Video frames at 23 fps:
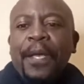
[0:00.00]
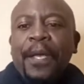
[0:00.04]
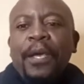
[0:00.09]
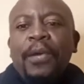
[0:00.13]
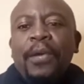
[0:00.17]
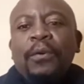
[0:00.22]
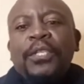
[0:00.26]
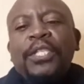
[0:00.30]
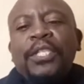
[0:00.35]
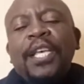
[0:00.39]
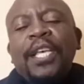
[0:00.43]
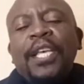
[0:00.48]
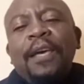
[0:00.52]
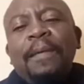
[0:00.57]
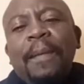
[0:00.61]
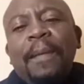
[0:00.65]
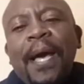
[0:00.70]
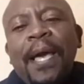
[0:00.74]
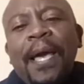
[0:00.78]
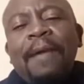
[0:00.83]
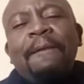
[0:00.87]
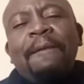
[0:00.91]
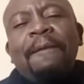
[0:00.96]
You see,
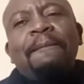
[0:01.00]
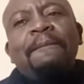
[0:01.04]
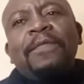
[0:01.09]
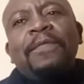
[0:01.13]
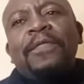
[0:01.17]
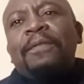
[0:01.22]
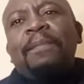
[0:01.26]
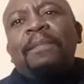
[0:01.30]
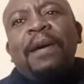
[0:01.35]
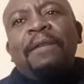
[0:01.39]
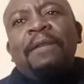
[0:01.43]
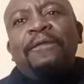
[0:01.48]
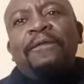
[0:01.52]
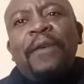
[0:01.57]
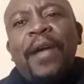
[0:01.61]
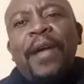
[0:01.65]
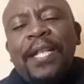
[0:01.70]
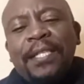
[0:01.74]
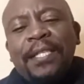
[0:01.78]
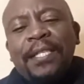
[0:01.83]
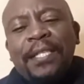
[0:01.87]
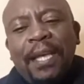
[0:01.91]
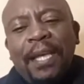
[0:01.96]
my, my
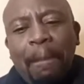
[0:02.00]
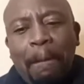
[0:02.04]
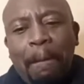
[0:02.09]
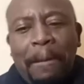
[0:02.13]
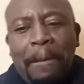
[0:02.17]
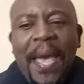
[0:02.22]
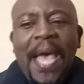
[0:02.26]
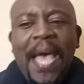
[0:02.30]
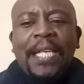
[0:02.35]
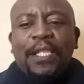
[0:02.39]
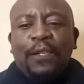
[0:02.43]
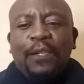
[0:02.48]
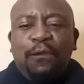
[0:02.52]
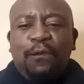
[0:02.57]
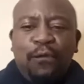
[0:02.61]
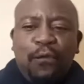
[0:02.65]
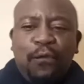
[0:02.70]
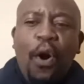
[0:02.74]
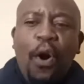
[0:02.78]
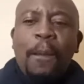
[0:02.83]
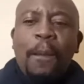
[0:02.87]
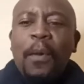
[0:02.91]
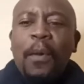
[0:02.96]
friends, the best
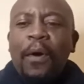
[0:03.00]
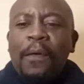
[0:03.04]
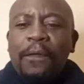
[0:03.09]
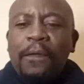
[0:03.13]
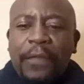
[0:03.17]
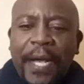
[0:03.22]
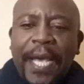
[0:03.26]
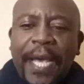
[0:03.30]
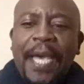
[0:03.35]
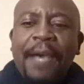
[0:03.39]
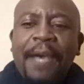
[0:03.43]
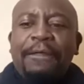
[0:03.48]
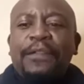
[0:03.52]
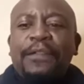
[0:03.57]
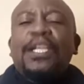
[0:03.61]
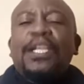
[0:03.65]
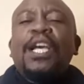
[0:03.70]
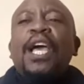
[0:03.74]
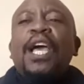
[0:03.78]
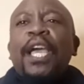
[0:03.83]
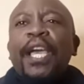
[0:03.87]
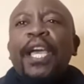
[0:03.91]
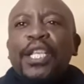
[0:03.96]
form of gift
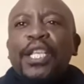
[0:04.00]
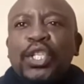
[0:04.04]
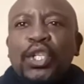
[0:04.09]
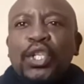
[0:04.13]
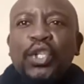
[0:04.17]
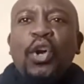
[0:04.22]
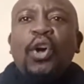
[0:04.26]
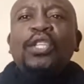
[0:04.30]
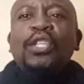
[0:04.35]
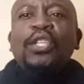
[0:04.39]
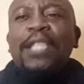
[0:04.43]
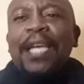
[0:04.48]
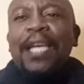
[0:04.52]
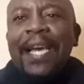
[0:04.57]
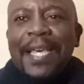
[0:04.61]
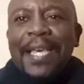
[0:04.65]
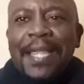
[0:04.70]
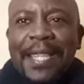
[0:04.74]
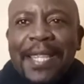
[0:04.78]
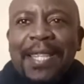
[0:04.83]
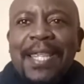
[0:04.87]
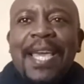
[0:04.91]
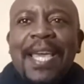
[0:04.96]
is not a
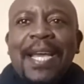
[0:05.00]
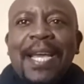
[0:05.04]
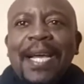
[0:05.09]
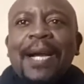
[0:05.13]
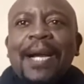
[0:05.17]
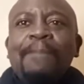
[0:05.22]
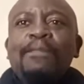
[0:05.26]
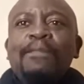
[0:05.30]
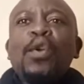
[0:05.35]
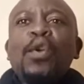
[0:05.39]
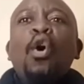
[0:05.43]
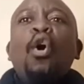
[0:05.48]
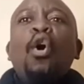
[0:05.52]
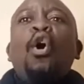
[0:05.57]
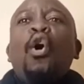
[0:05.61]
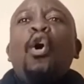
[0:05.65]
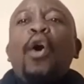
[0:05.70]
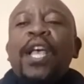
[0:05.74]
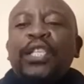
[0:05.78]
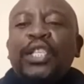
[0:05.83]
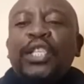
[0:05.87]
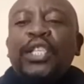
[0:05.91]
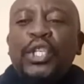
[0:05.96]
thing or
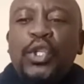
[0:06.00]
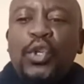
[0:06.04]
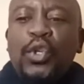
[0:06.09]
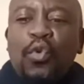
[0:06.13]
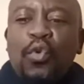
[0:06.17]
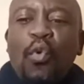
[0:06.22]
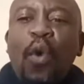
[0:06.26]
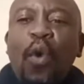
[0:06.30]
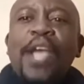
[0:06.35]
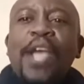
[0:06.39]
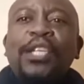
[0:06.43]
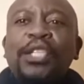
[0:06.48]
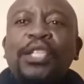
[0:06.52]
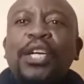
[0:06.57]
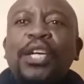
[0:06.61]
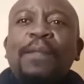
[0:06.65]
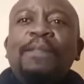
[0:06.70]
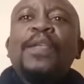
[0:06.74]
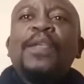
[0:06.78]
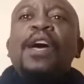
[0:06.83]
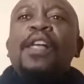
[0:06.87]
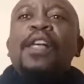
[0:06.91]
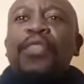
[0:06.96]
a
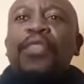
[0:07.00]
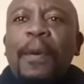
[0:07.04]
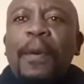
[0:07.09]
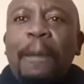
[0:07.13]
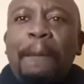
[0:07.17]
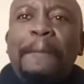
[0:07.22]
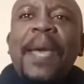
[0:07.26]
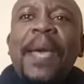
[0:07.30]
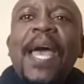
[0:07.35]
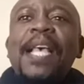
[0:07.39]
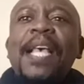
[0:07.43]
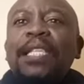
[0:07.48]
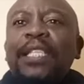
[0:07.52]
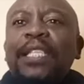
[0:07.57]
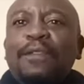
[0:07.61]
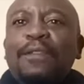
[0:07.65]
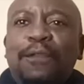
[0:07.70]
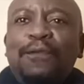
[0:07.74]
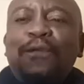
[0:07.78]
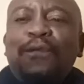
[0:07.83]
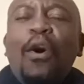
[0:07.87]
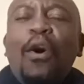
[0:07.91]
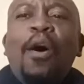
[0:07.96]
situation, the best
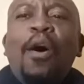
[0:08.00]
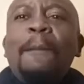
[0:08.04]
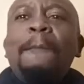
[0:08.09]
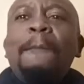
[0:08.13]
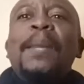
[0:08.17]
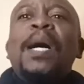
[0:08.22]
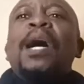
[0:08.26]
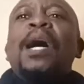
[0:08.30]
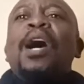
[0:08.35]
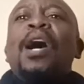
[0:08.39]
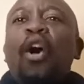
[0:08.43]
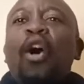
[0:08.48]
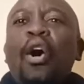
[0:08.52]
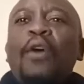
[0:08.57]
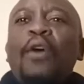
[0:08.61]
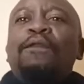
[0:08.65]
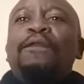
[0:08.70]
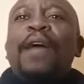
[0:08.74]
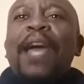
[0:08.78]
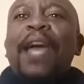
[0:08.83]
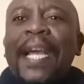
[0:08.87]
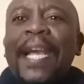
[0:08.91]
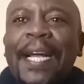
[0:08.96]
form of
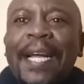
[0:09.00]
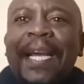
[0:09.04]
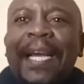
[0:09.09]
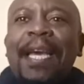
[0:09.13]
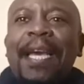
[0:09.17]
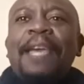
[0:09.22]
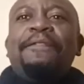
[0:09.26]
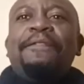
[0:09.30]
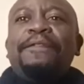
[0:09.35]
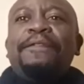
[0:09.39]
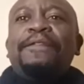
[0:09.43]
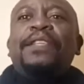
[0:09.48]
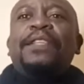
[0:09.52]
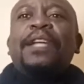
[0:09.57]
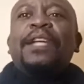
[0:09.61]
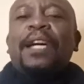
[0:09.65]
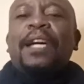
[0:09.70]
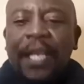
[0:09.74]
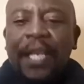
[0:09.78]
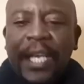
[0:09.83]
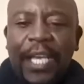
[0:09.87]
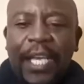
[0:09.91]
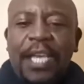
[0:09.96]
a gift
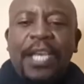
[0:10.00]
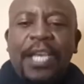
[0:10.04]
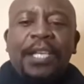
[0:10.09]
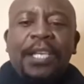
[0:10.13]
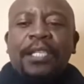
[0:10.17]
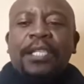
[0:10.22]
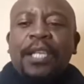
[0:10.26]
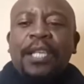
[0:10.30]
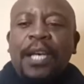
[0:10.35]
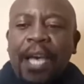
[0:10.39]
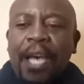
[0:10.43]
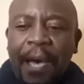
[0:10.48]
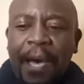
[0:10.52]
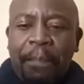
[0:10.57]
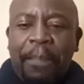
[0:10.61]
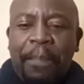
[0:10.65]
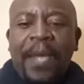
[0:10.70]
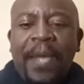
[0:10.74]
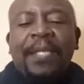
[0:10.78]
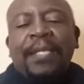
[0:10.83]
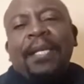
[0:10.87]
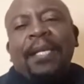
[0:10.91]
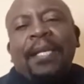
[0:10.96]
is a
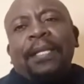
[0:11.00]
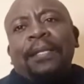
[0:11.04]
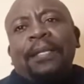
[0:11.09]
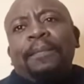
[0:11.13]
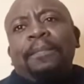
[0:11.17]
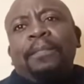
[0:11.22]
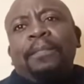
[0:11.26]
person.